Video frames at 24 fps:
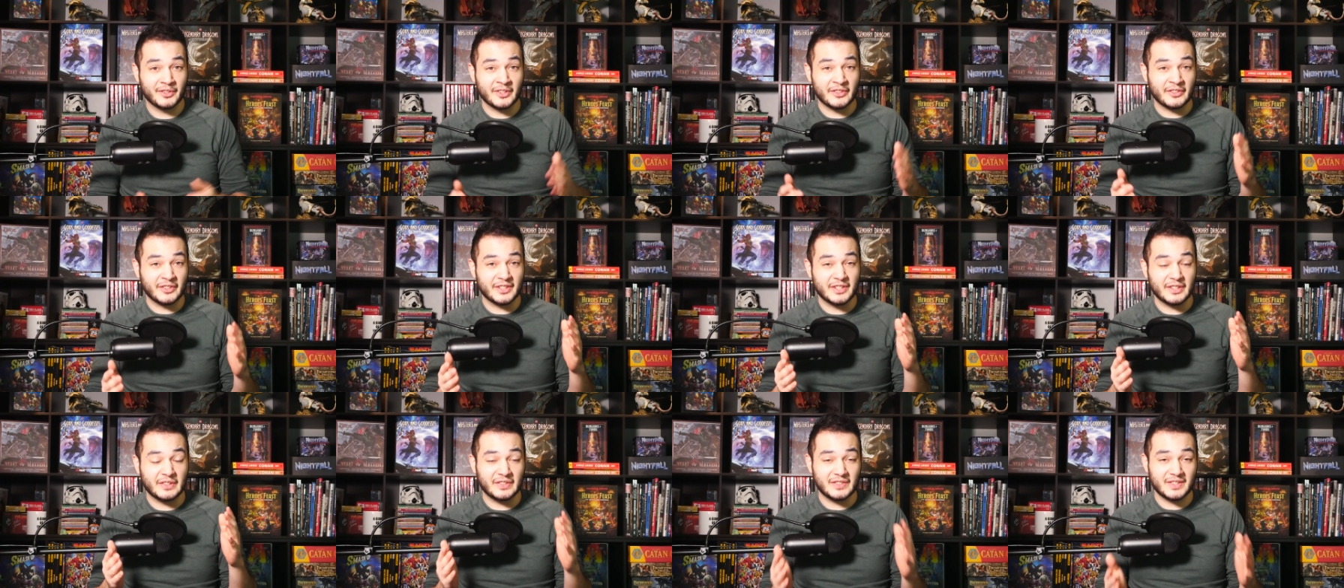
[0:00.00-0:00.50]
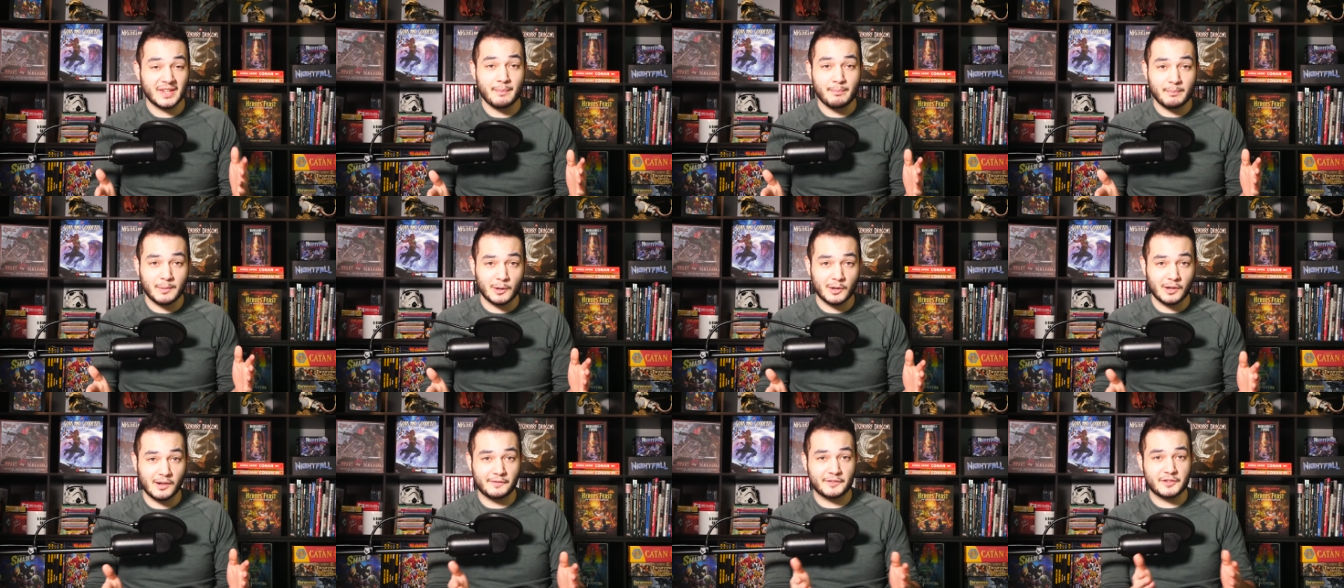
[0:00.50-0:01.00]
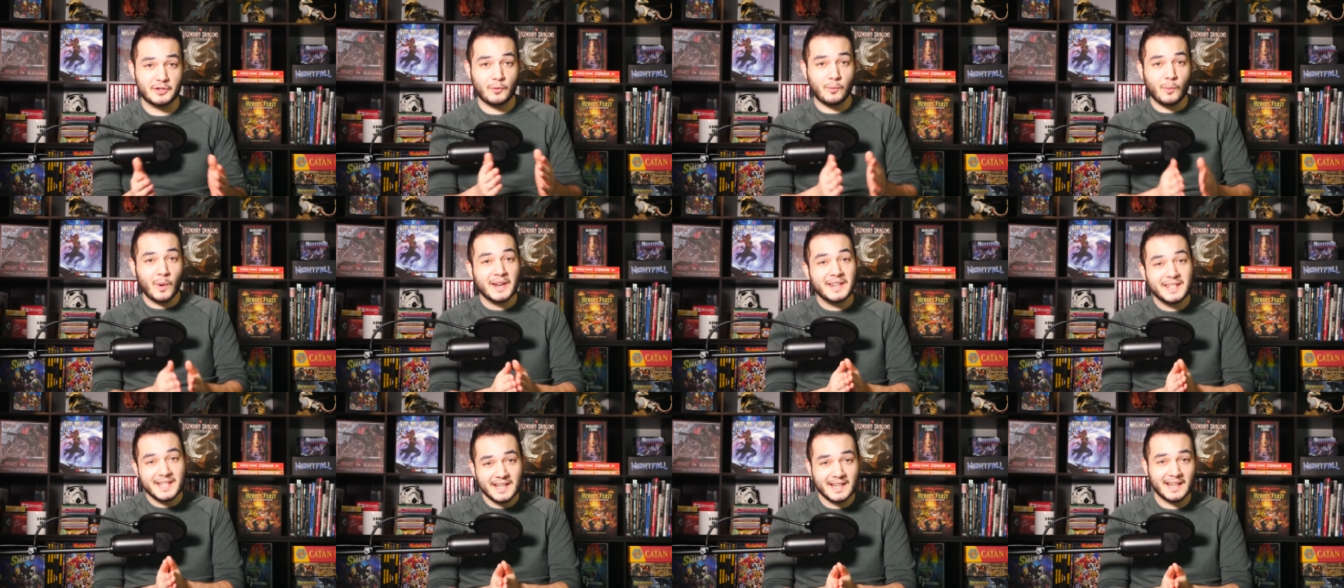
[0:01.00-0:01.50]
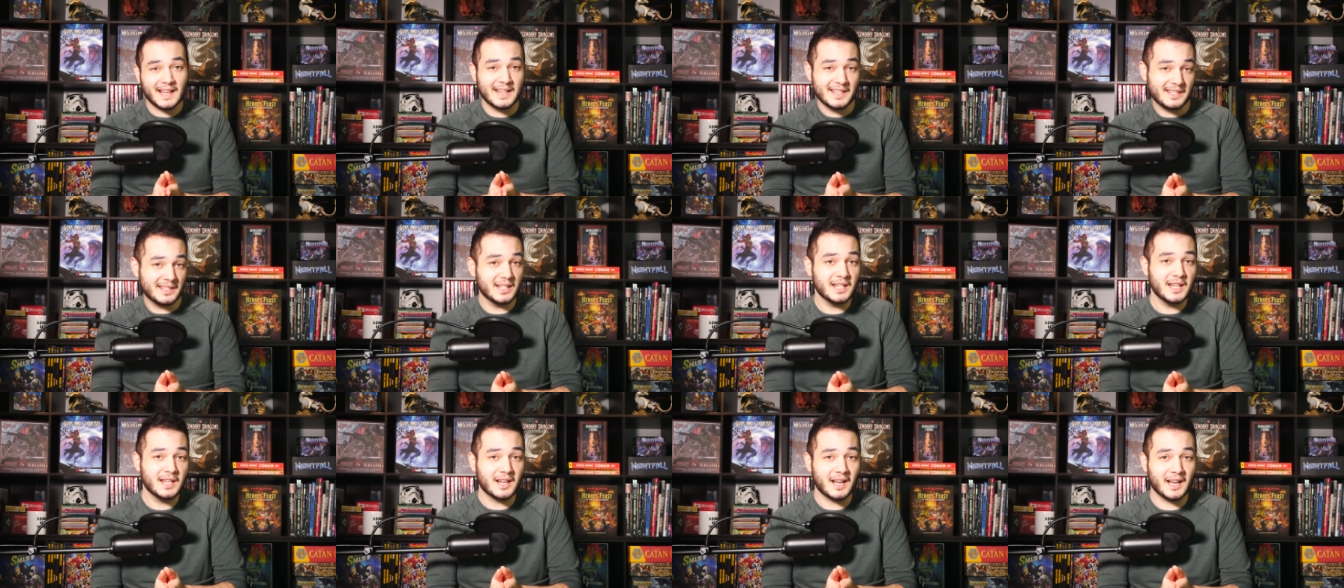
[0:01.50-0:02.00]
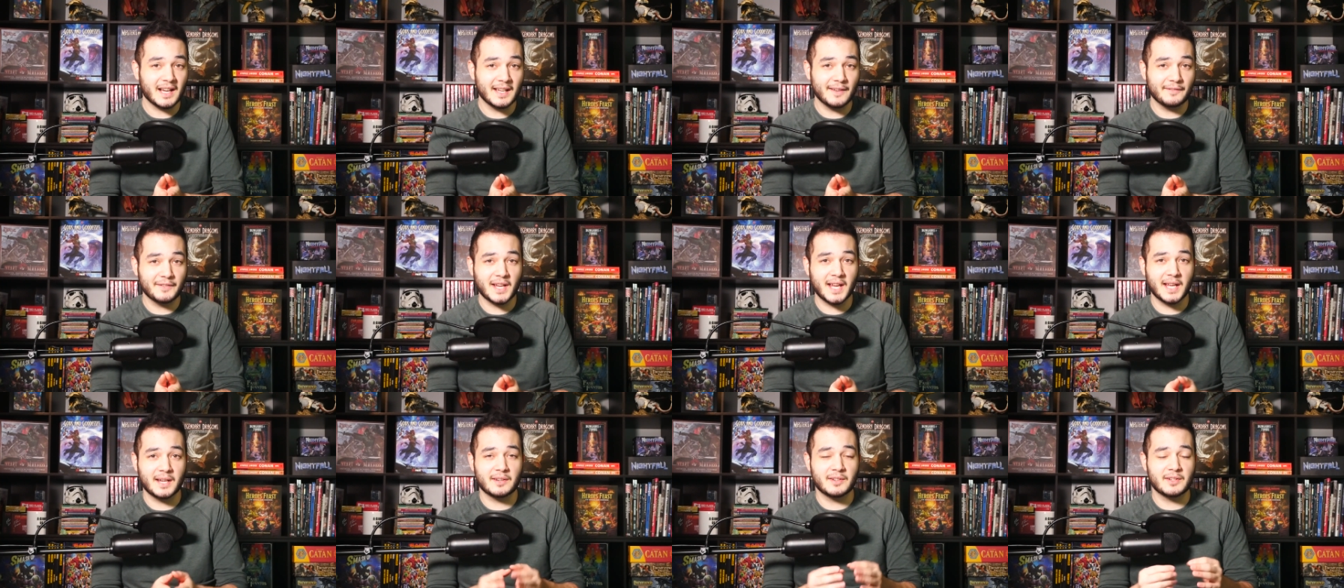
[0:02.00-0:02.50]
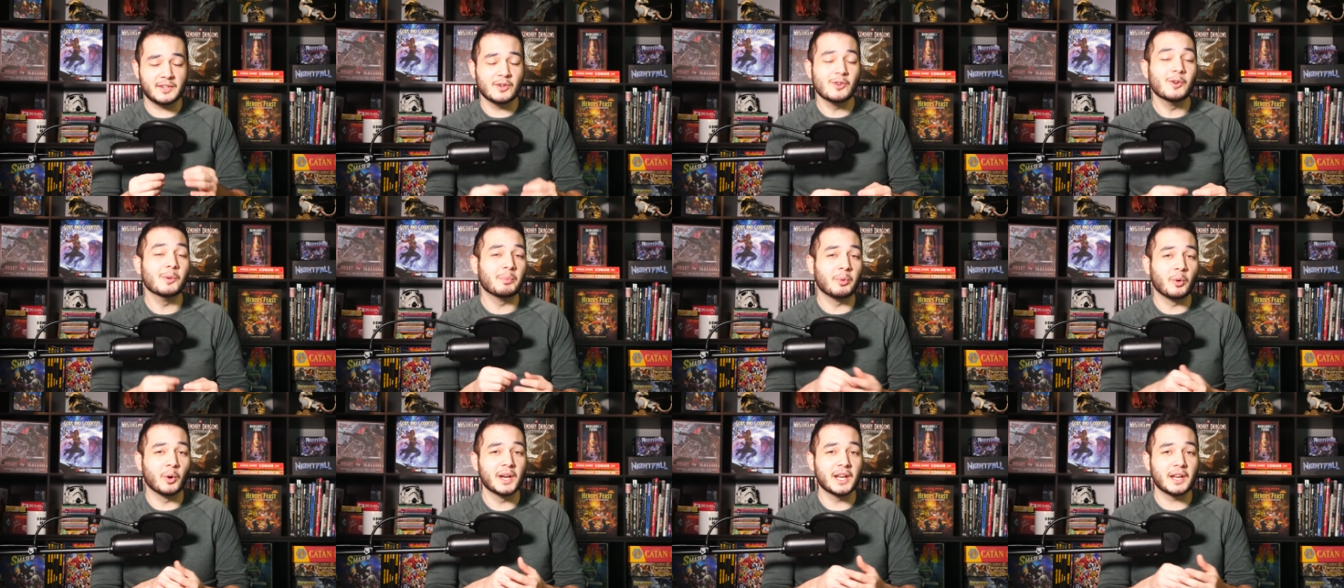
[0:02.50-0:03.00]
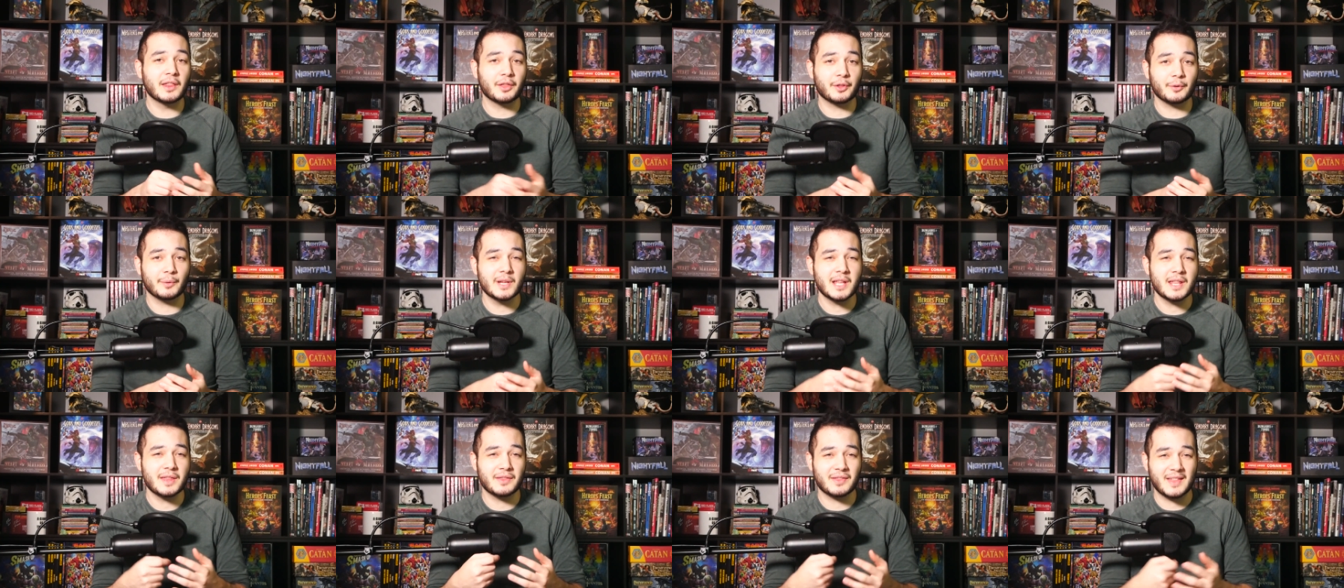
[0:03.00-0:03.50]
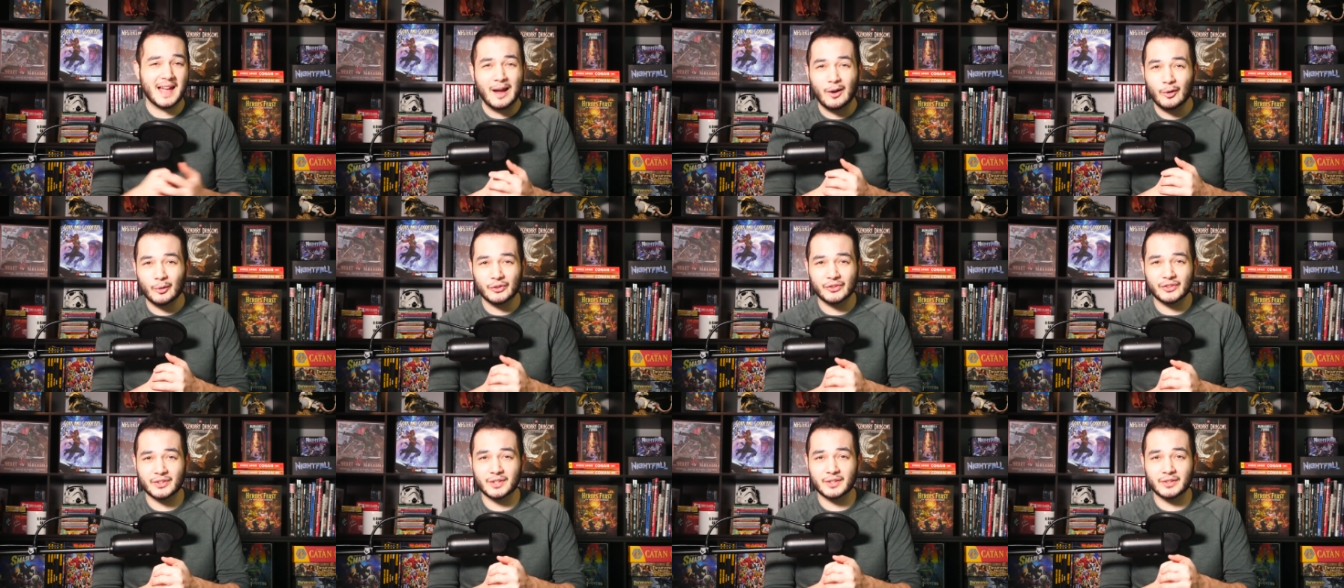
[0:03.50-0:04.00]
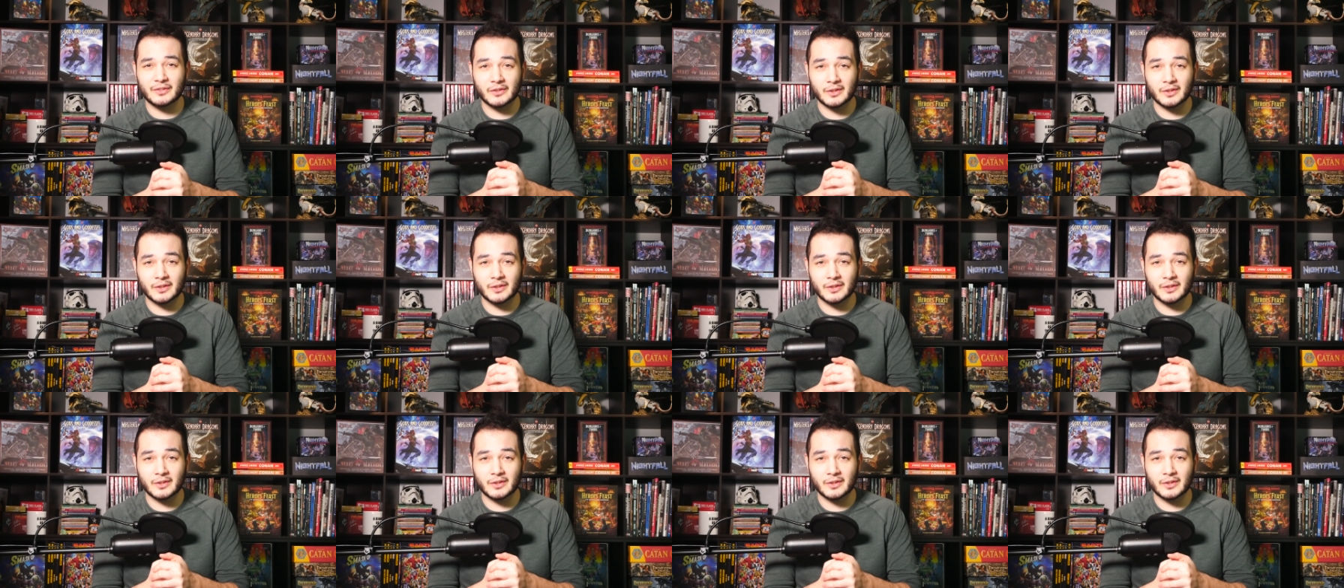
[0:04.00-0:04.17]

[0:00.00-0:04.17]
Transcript: Since December of 2019, I have gained 2.3 thousand